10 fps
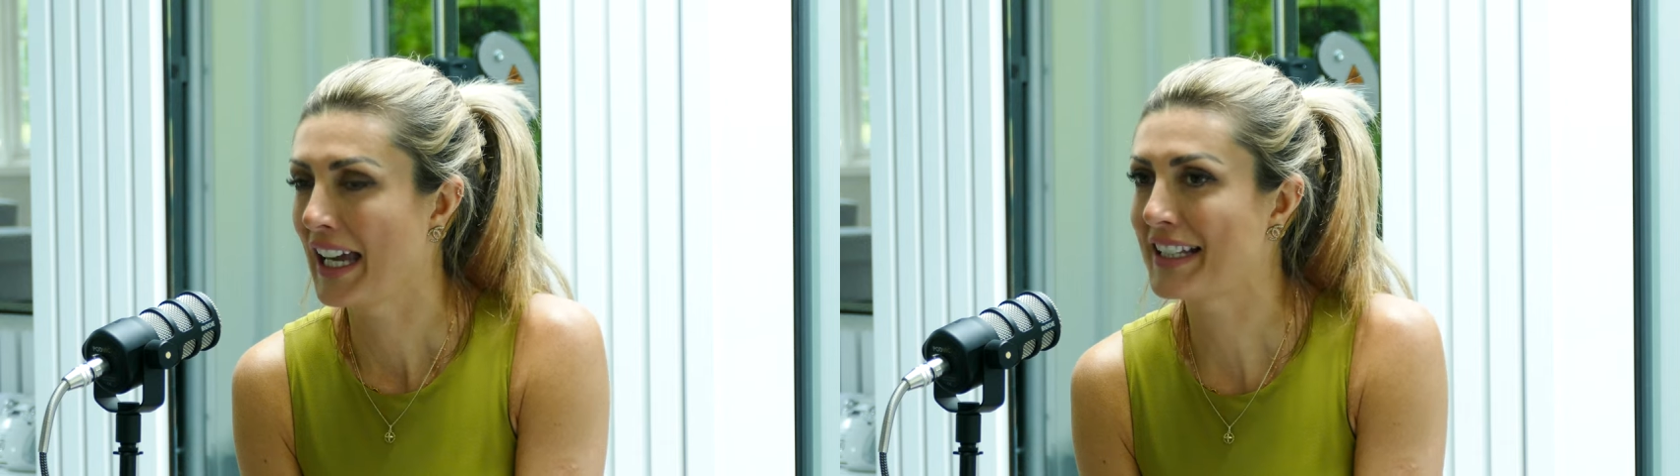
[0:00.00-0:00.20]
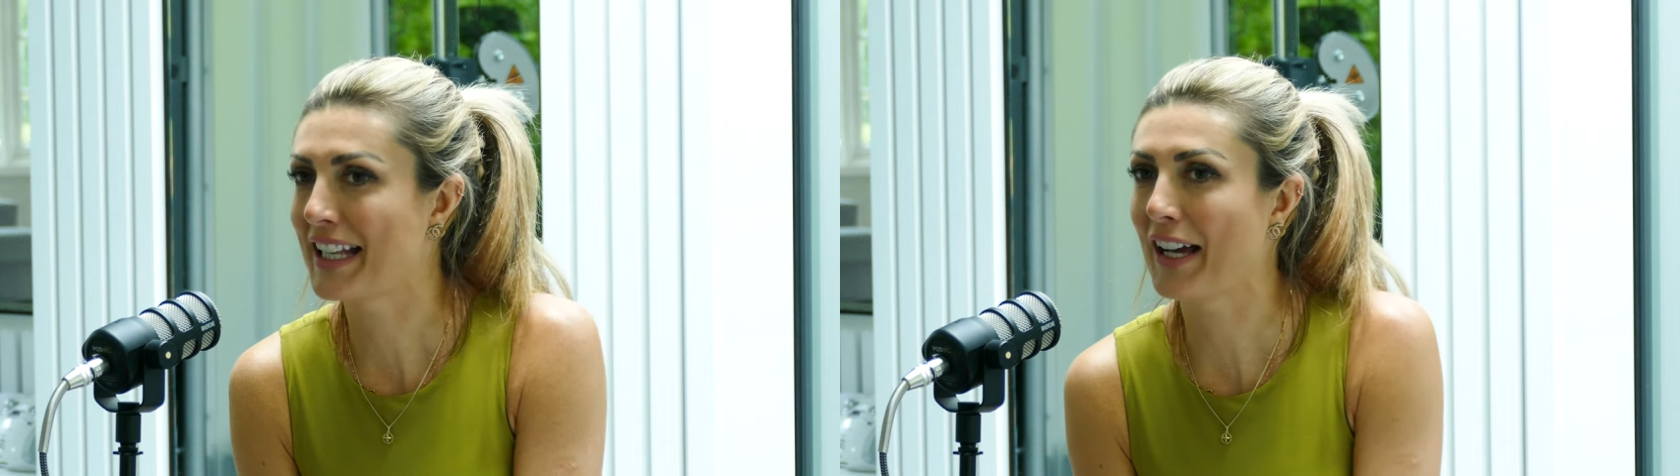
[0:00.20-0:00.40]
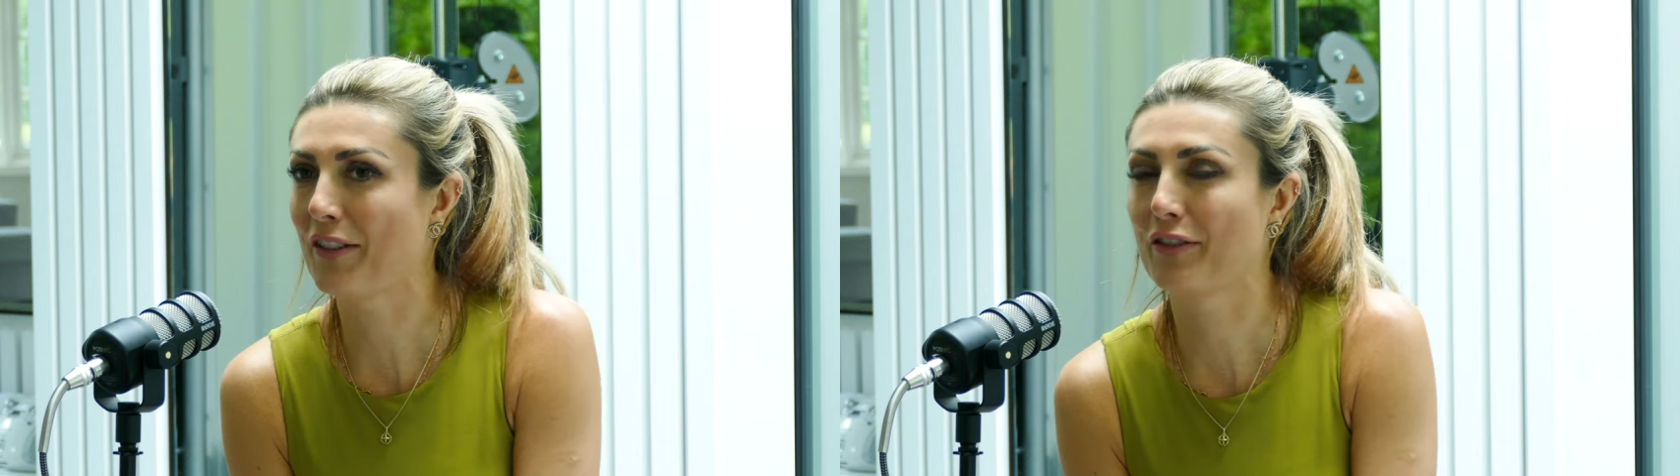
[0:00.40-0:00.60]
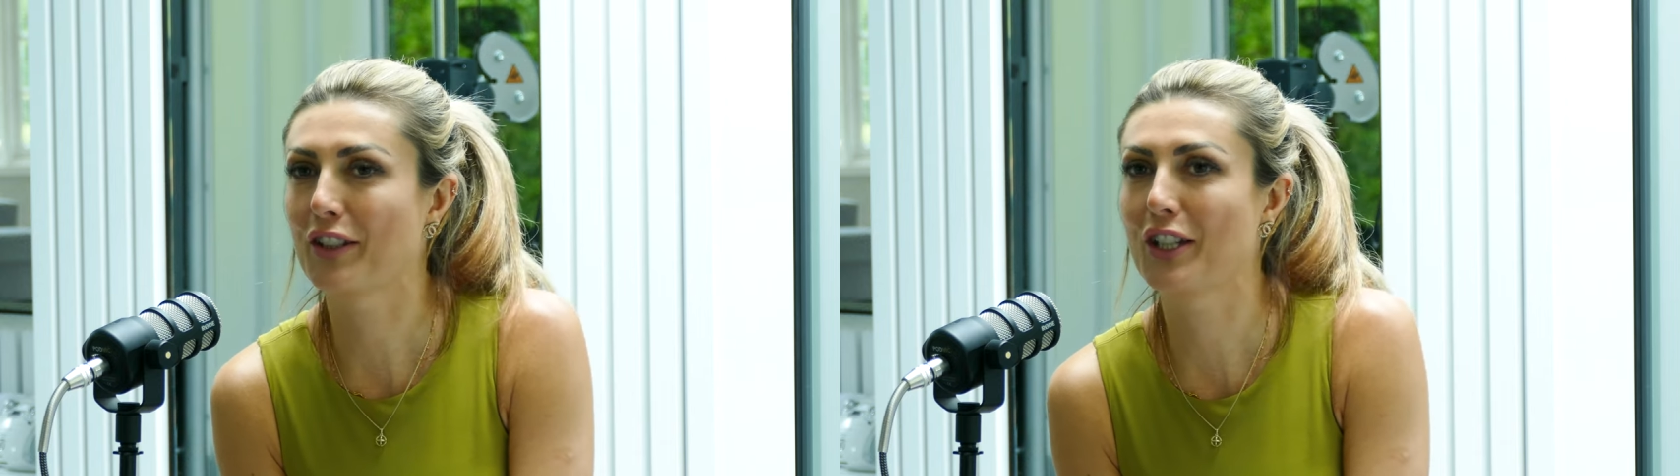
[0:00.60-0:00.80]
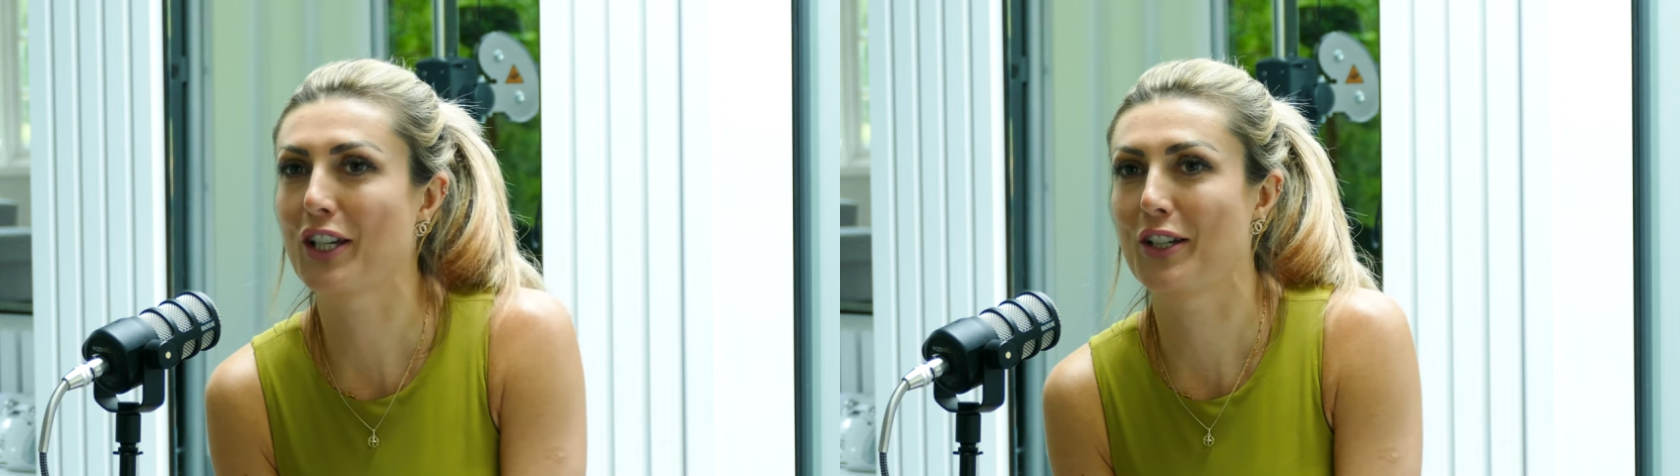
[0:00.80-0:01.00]
Is that for
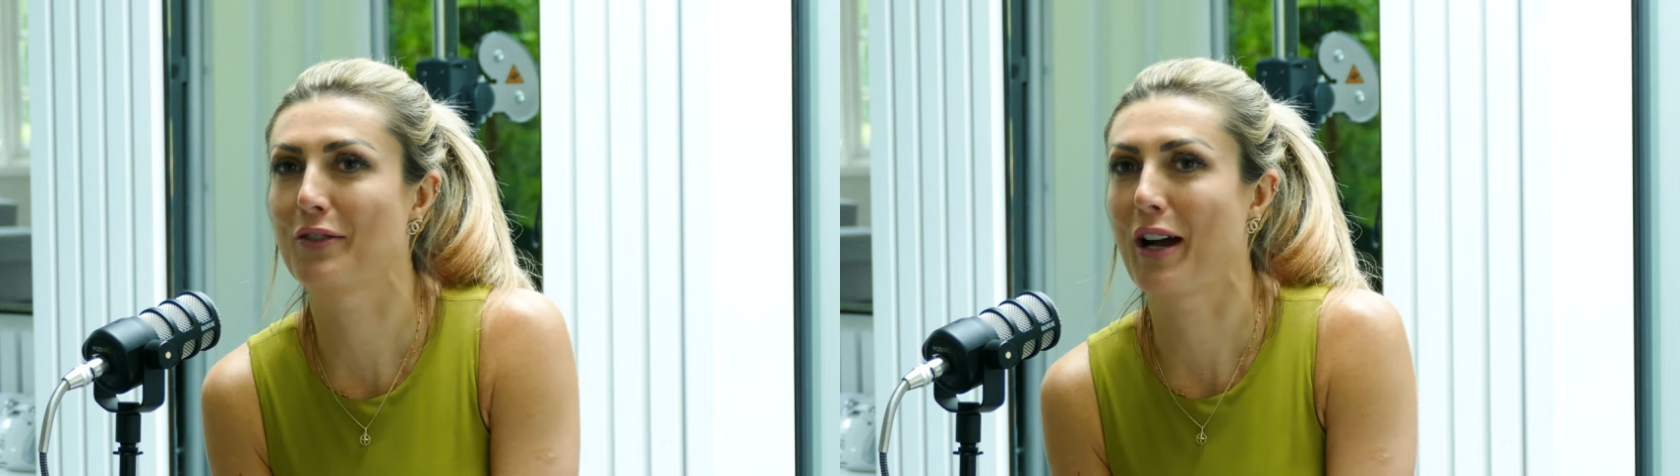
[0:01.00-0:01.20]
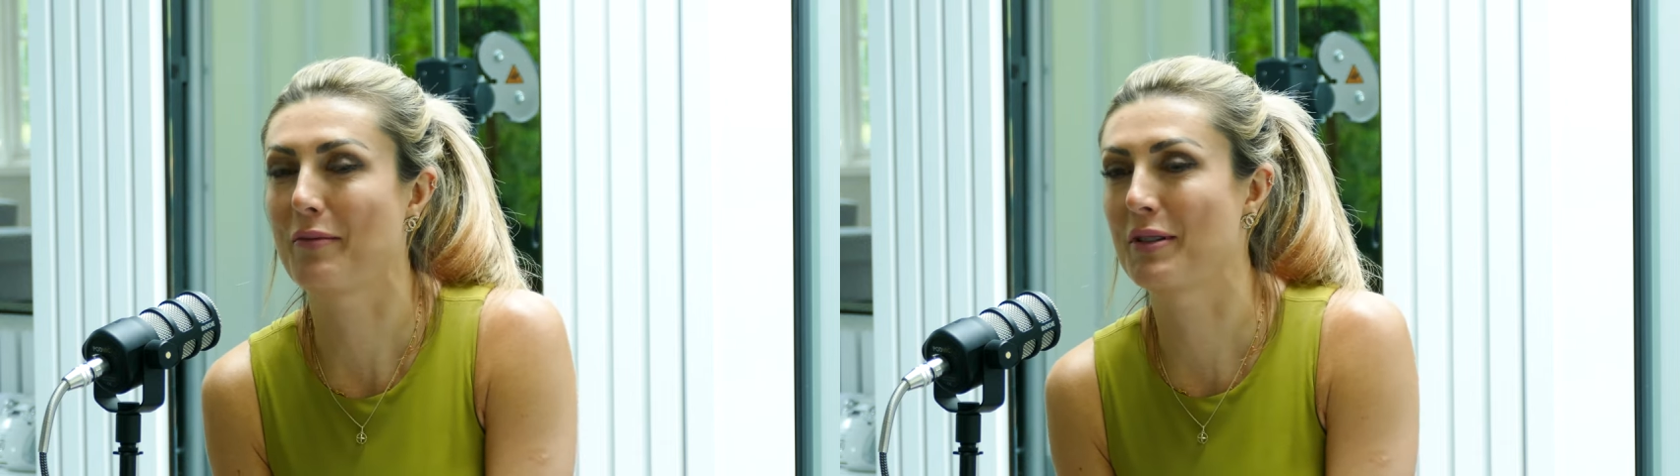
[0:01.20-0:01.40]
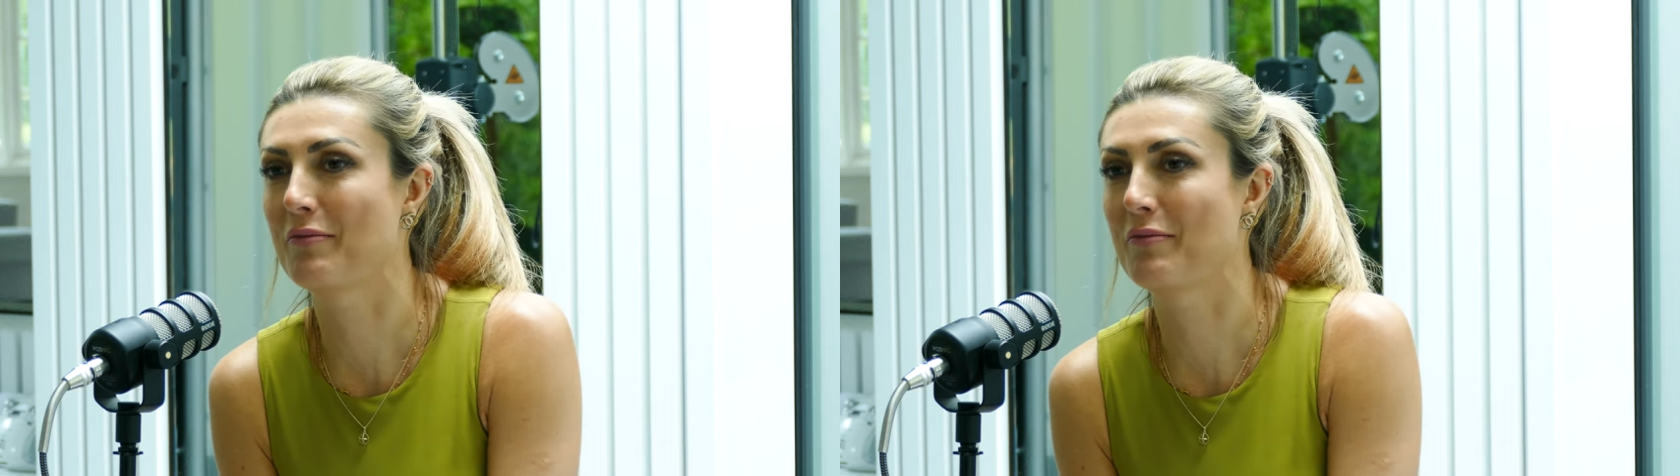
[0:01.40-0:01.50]
you? I mean,